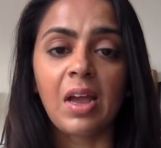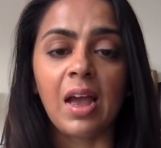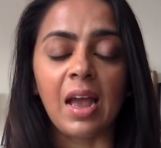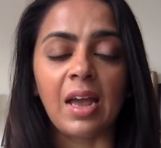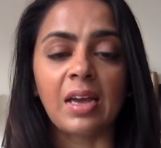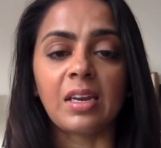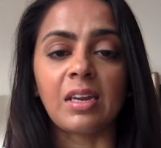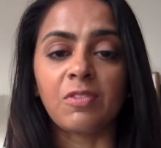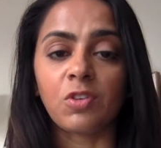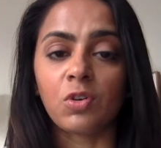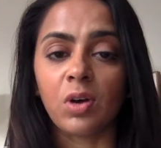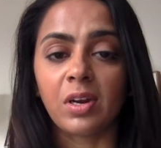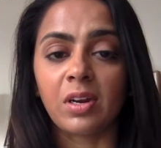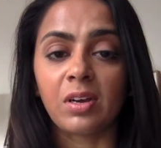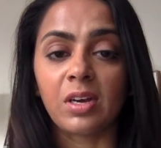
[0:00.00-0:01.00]
And if you're
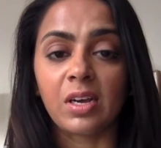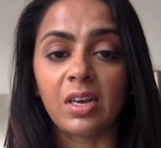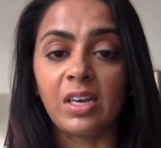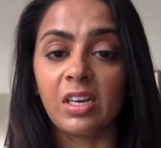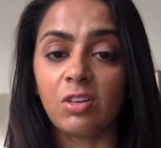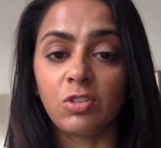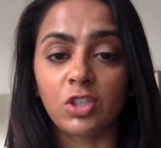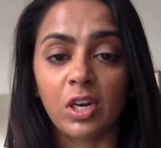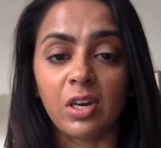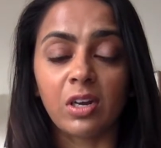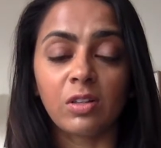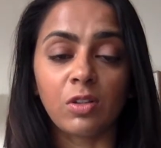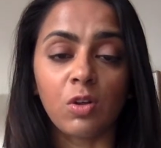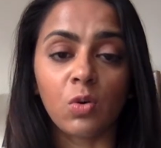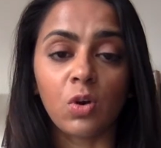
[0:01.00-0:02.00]
on a ketogenic,
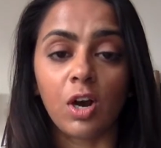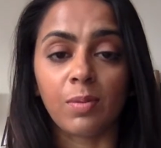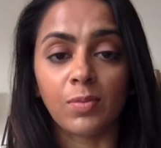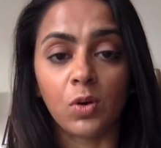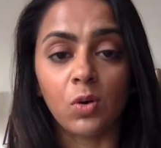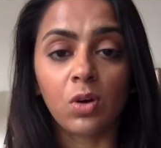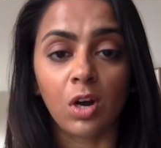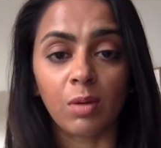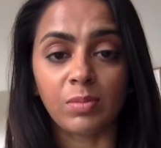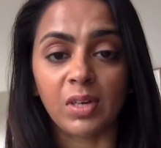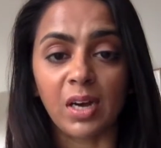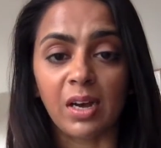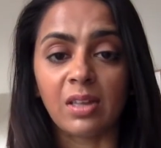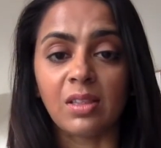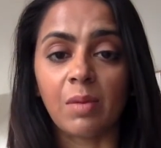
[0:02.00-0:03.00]
low carb, no carb
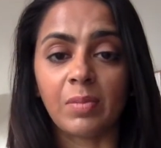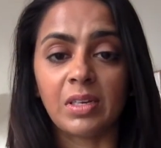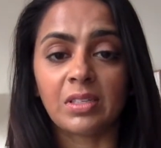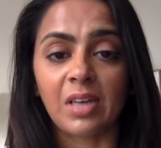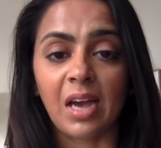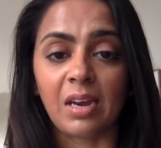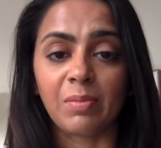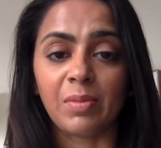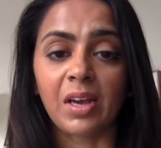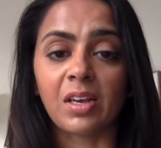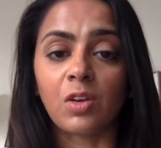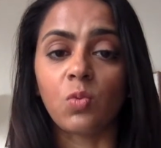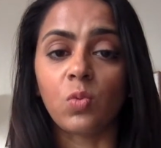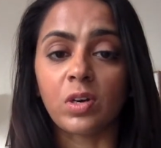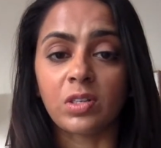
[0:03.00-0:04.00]
diet, that means adding back
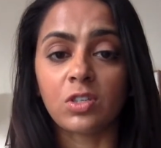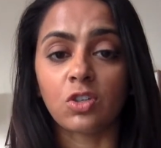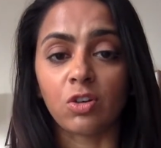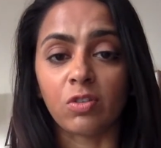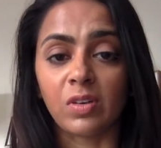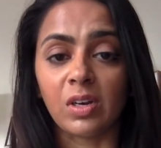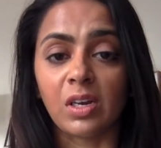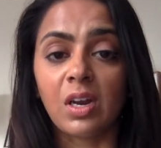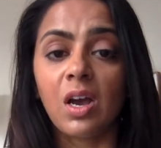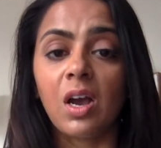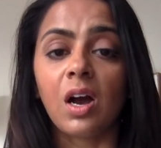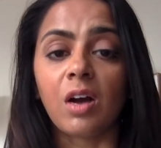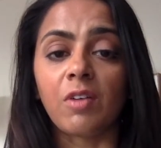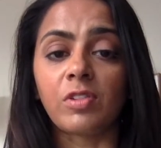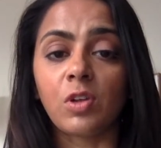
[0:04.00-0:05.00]
in one serving
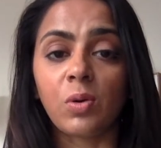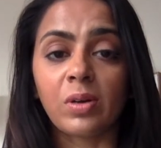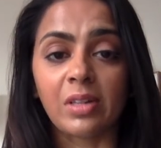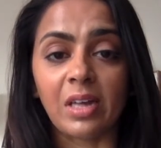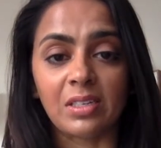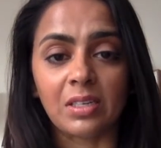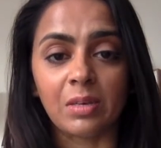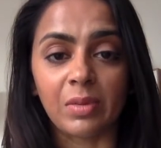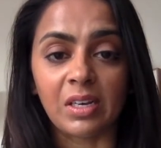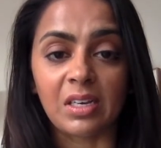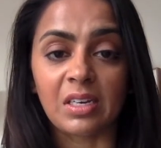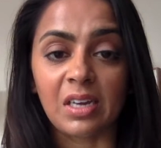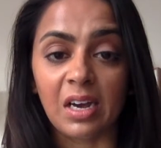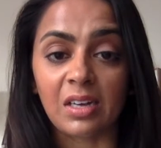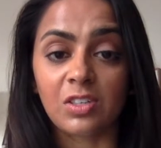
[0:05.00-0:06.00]
of low glycemic
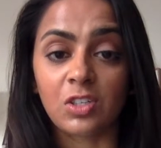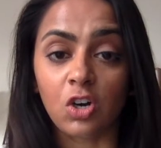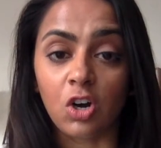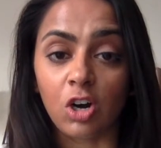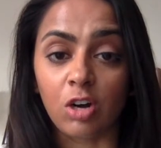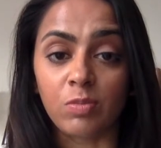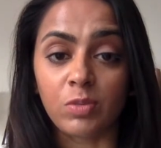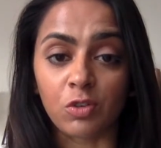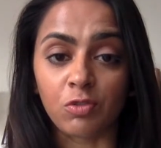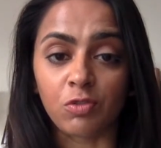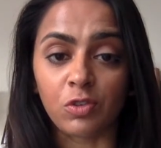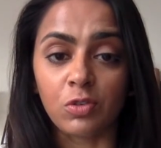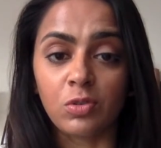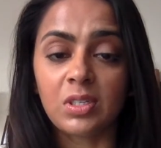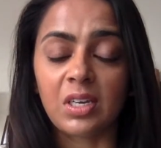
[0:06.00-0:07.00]
index carbs or fruits.